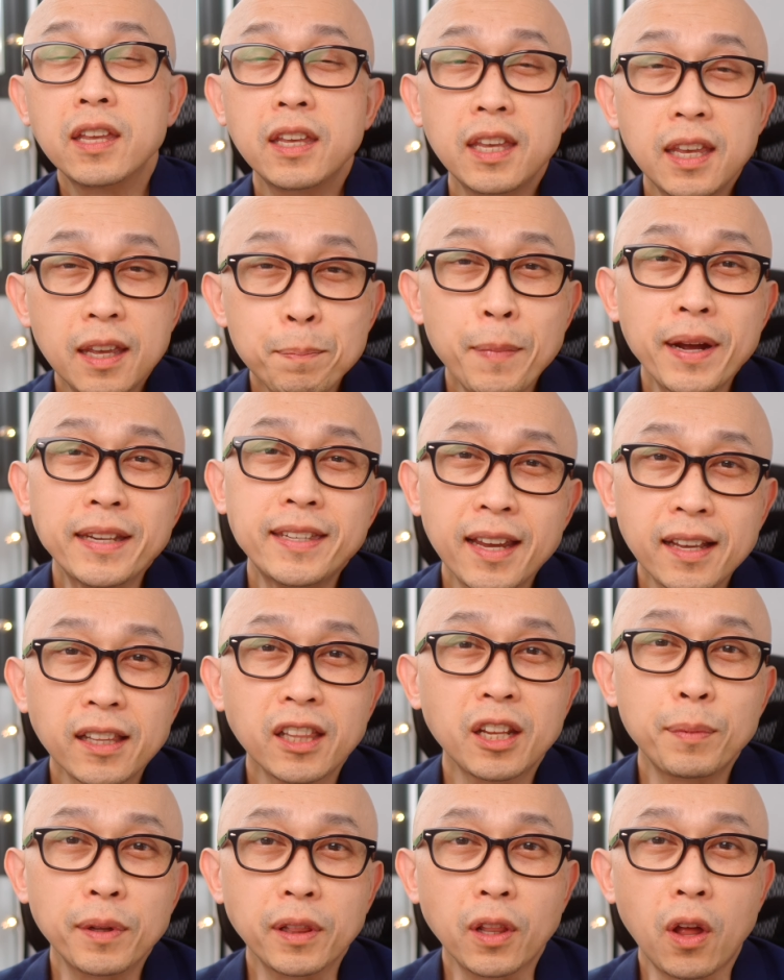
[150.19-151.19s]
It might take a
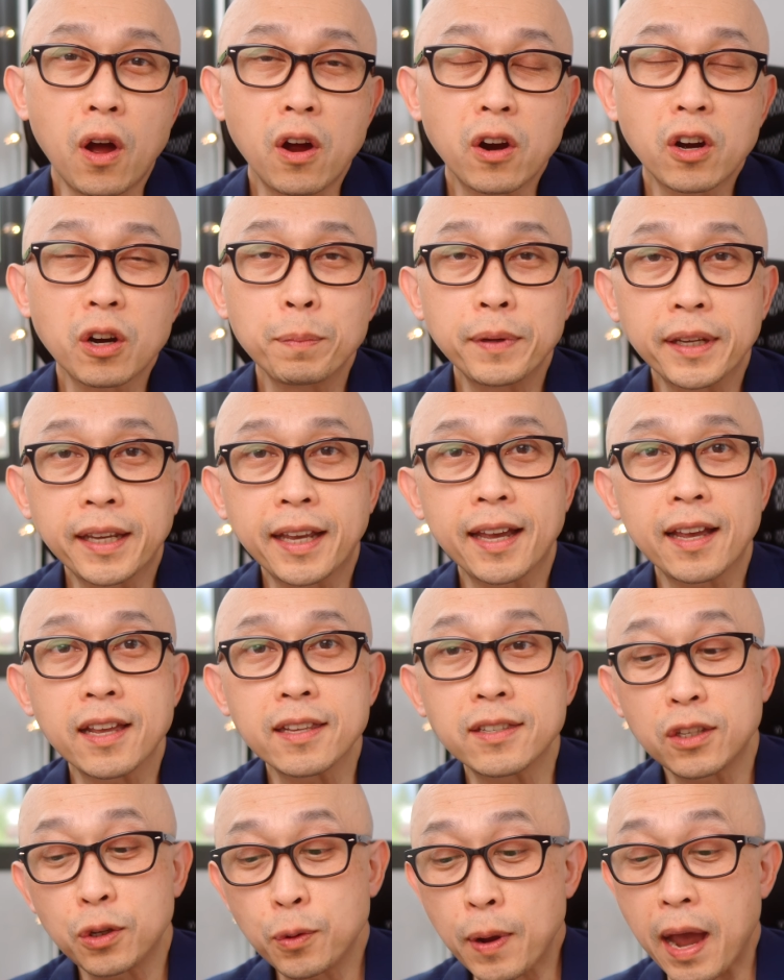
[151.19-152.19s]
little bit longer
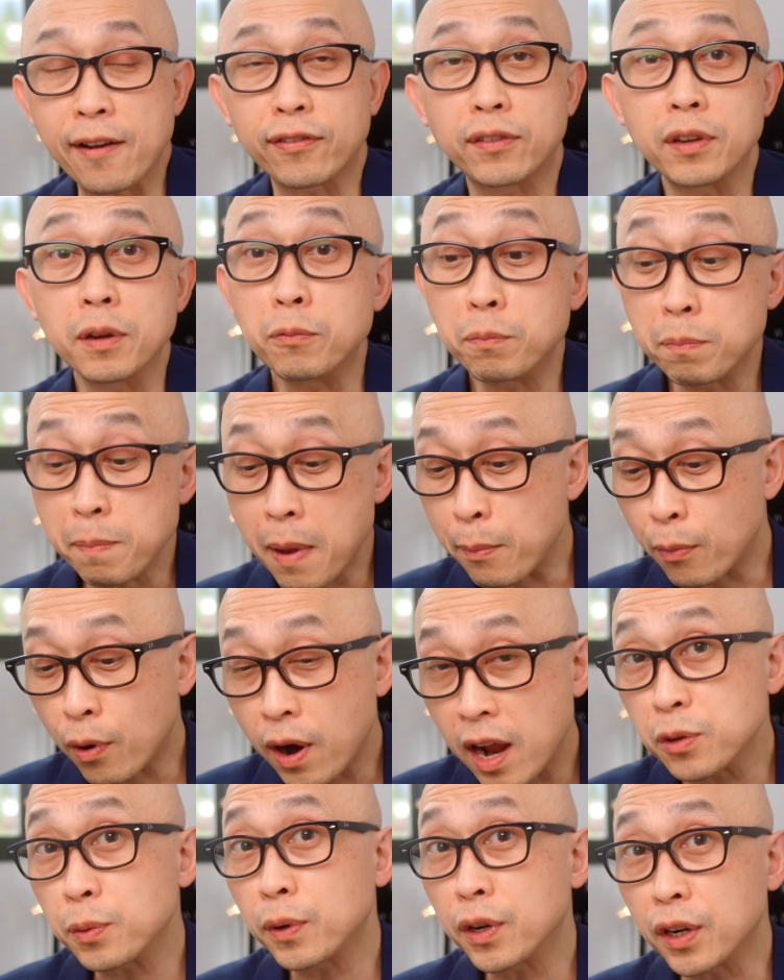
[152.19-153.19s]
because you have to
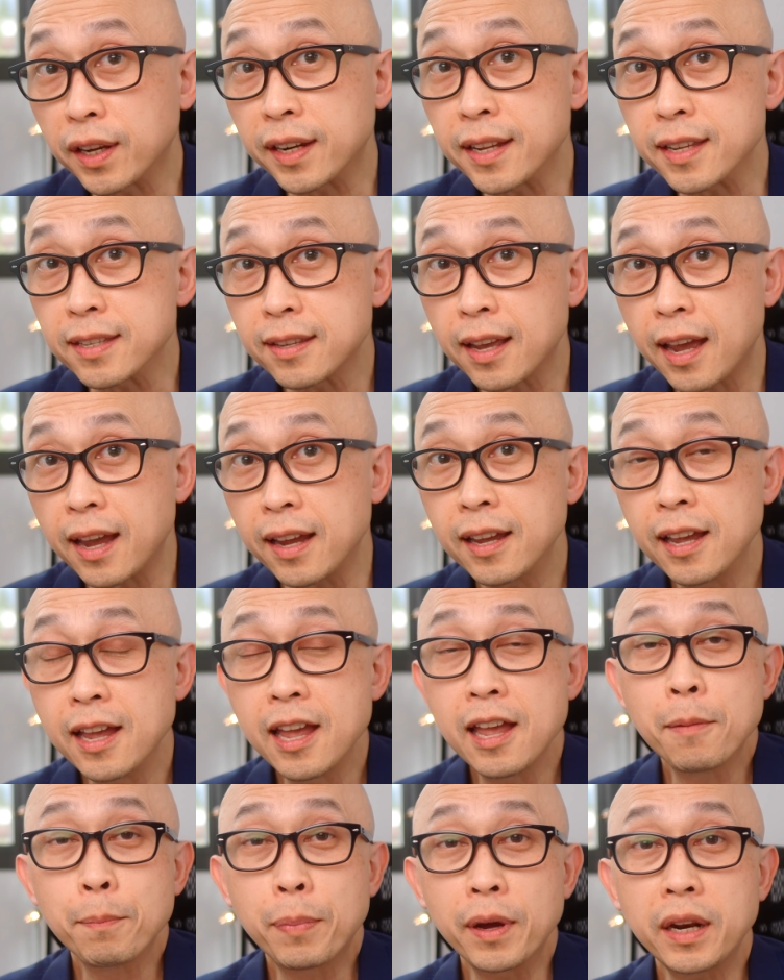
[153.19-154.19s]
memorize what you're going to say,
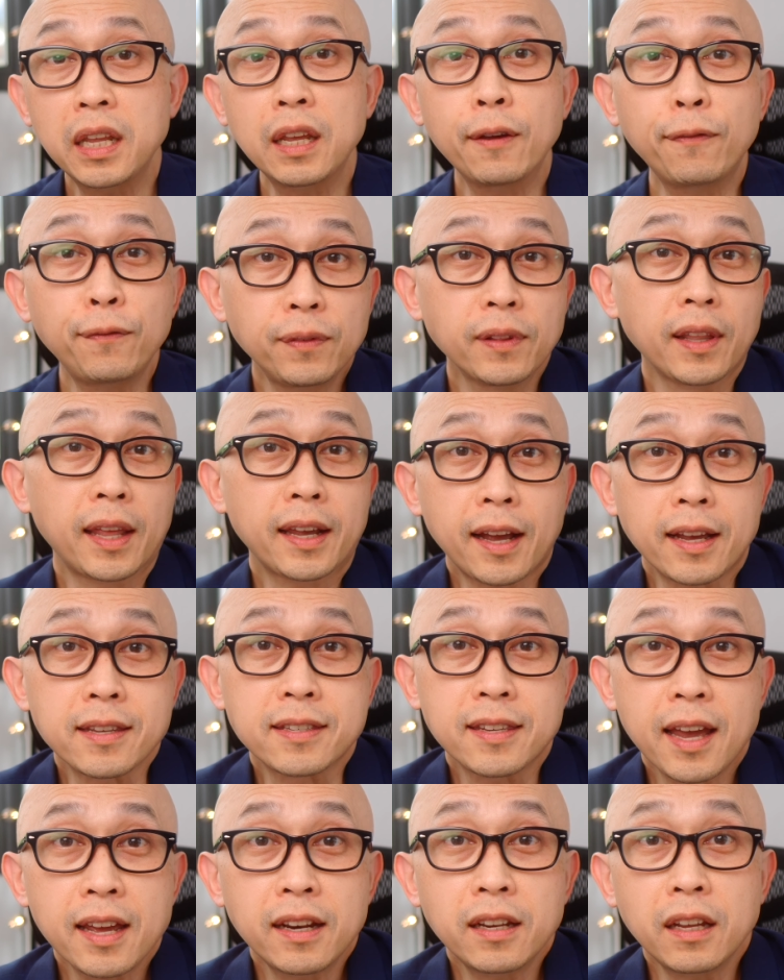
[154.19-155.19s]
but if, like I
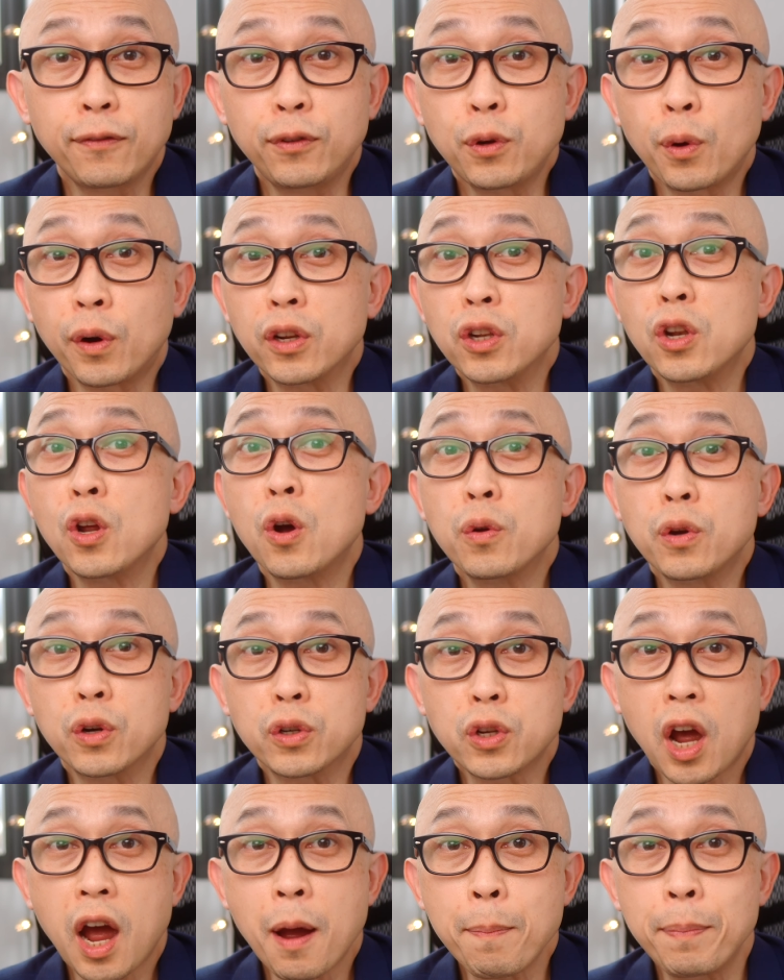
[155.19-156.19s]
said, if you already know your
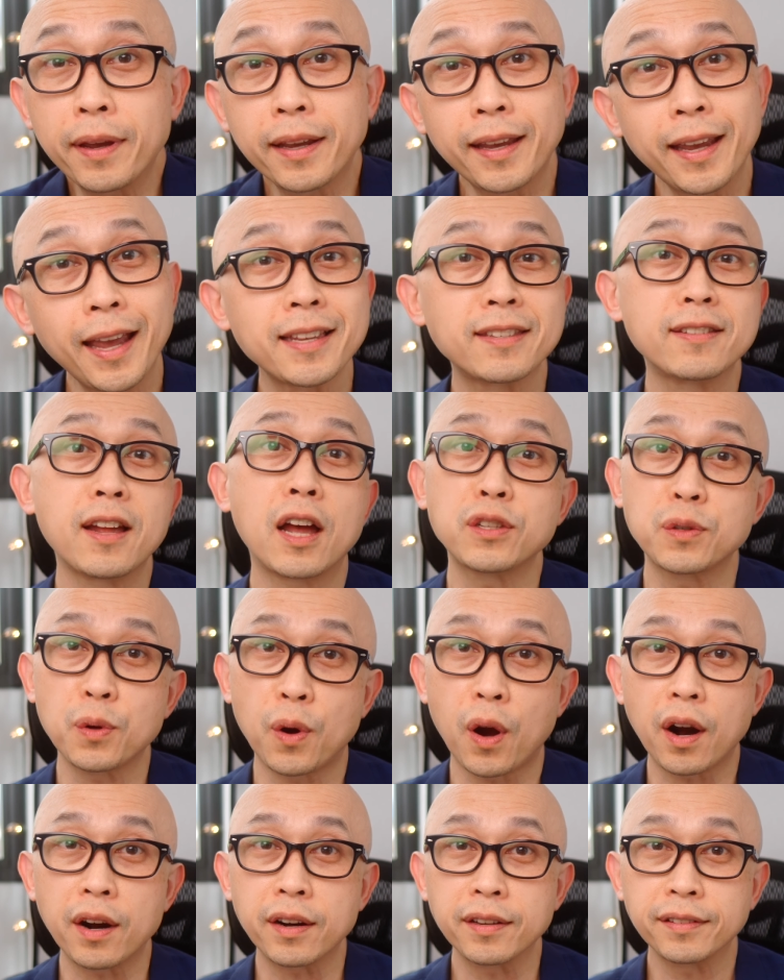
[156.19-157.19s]
topic, it's not so
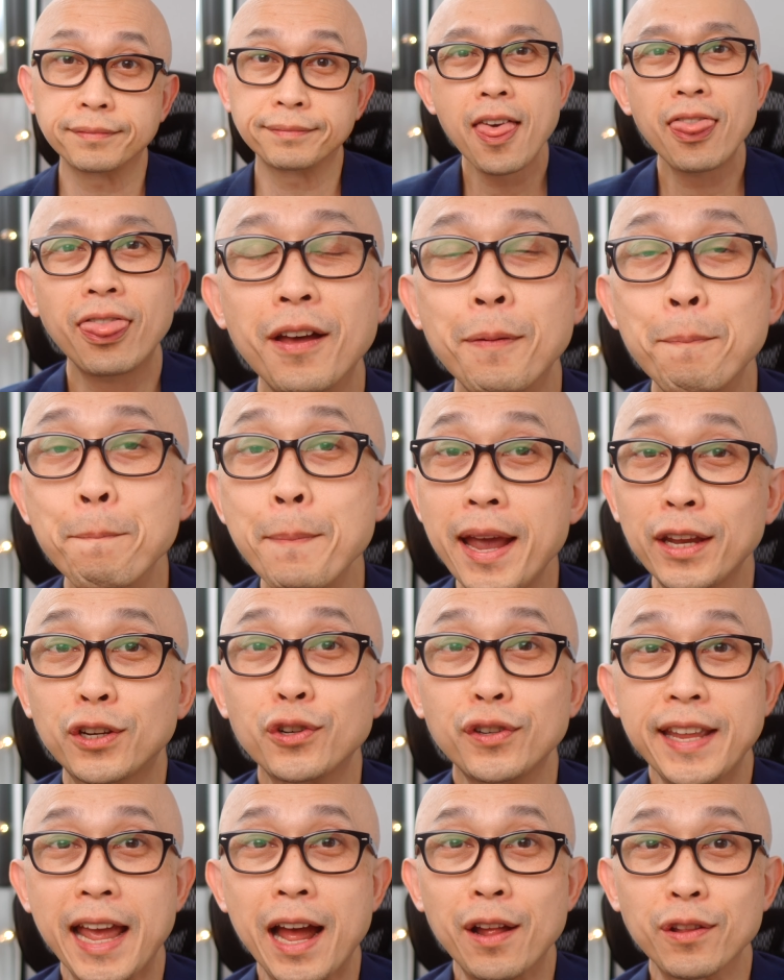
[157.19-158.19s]
hard. The
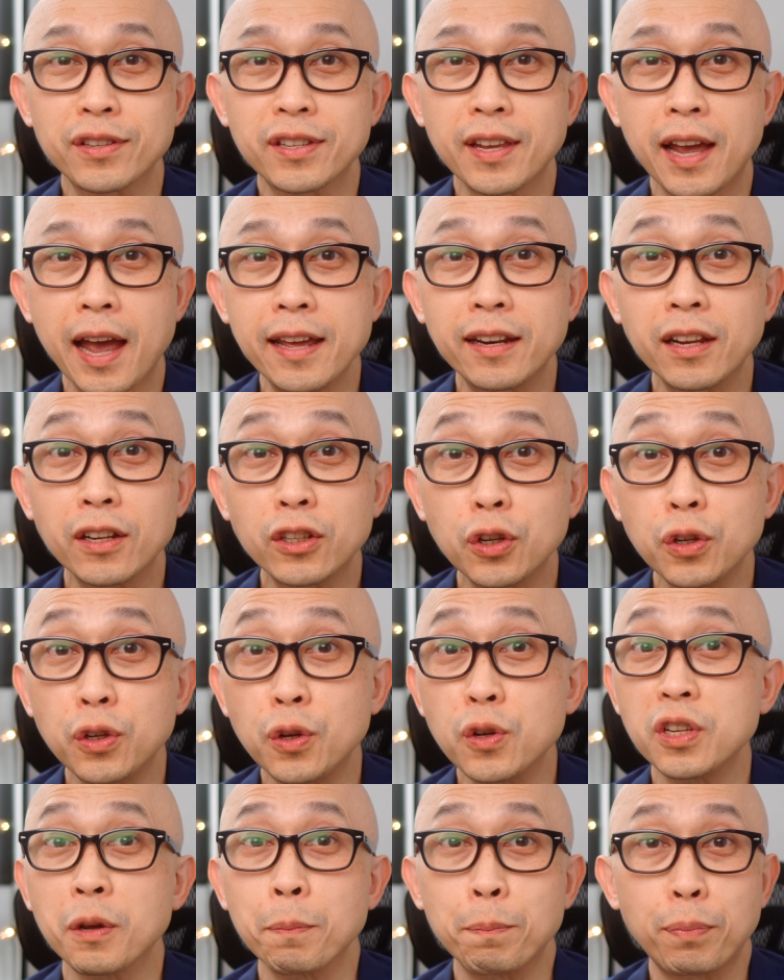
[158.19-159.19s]
major downside to
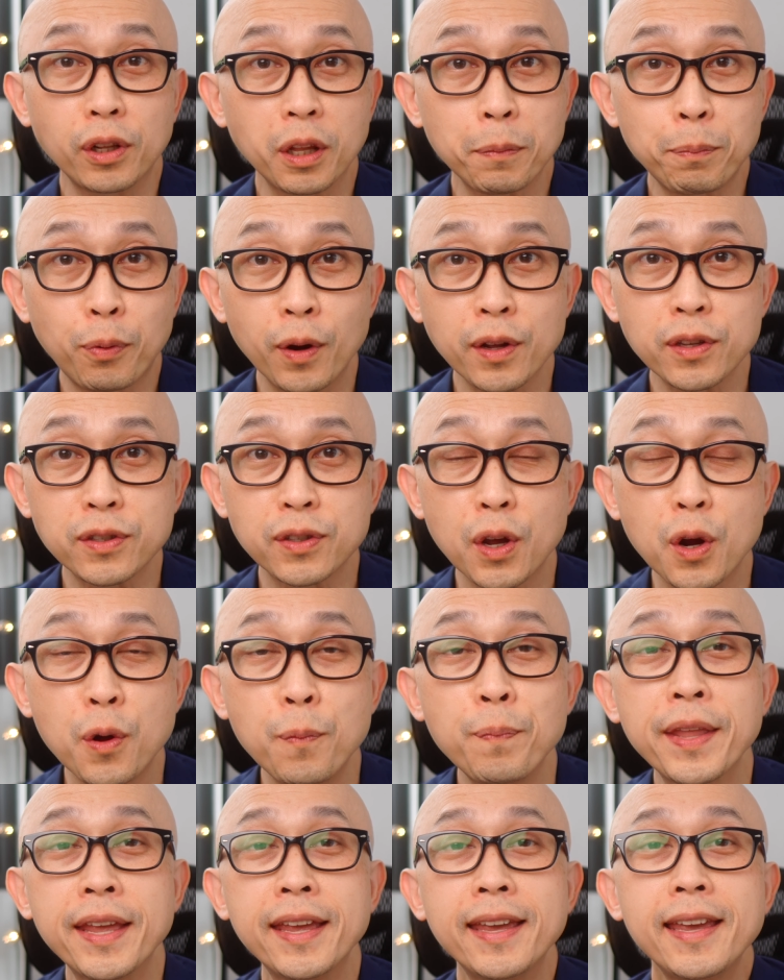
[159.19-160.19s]
using bullet points
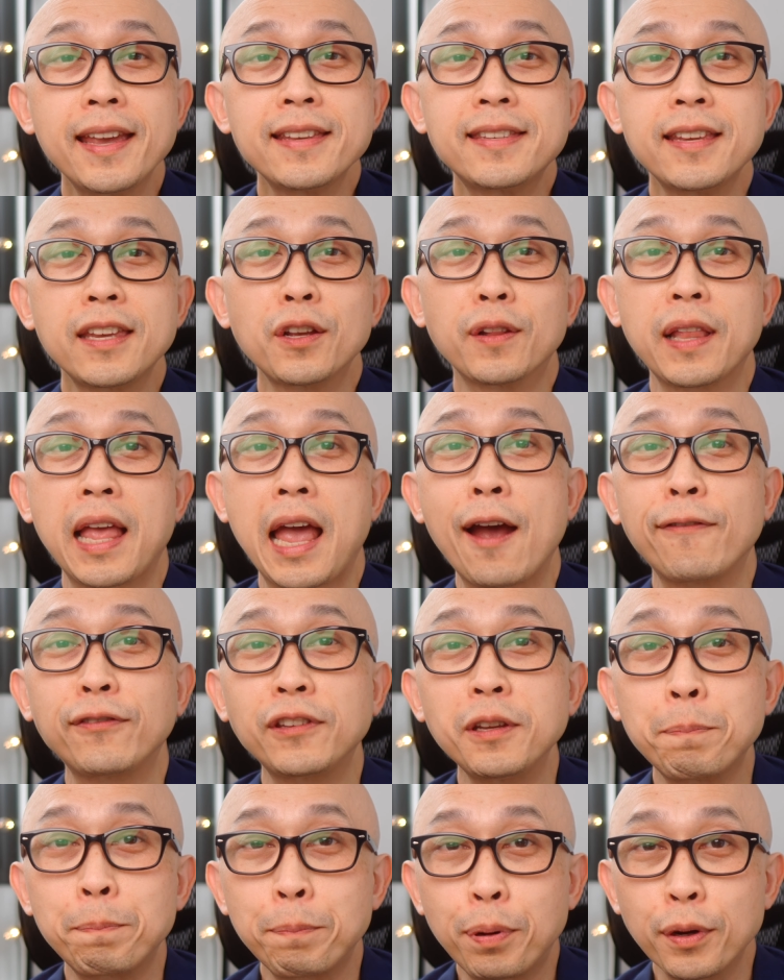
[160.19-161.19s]
though, is that you'll have
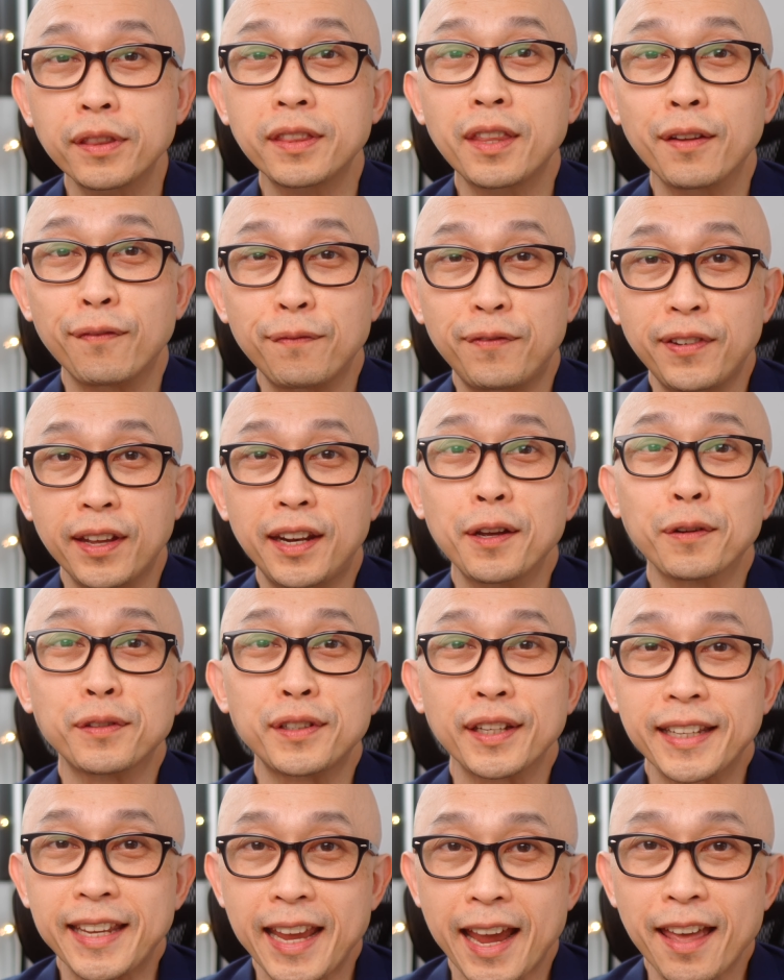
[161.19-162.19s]
to put the video
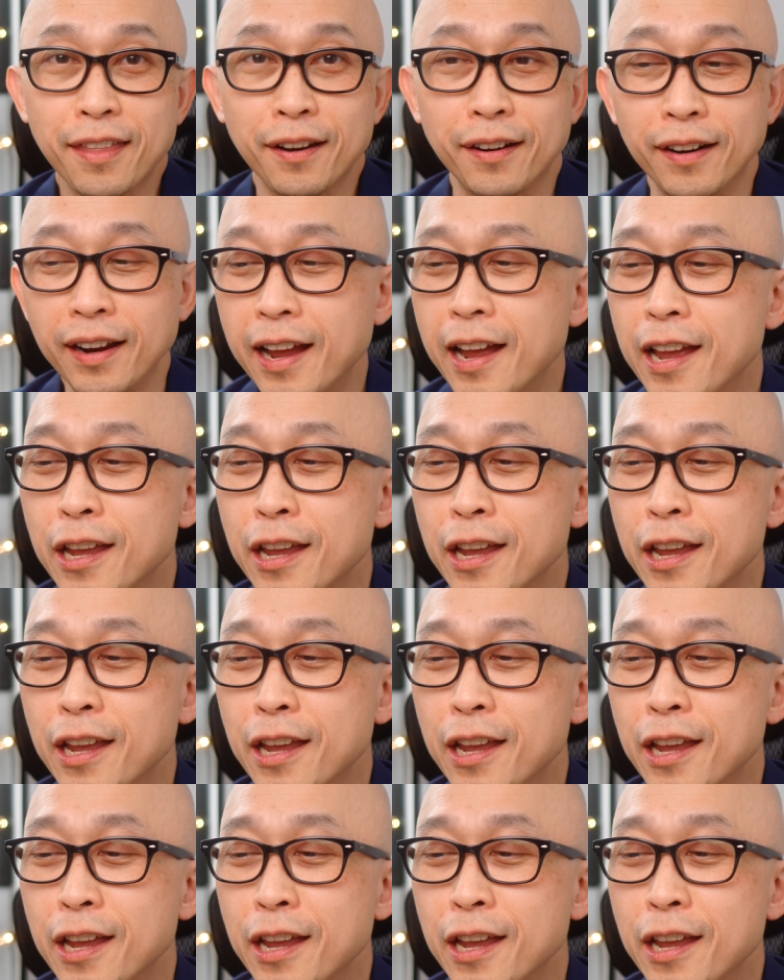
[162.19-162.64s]
together.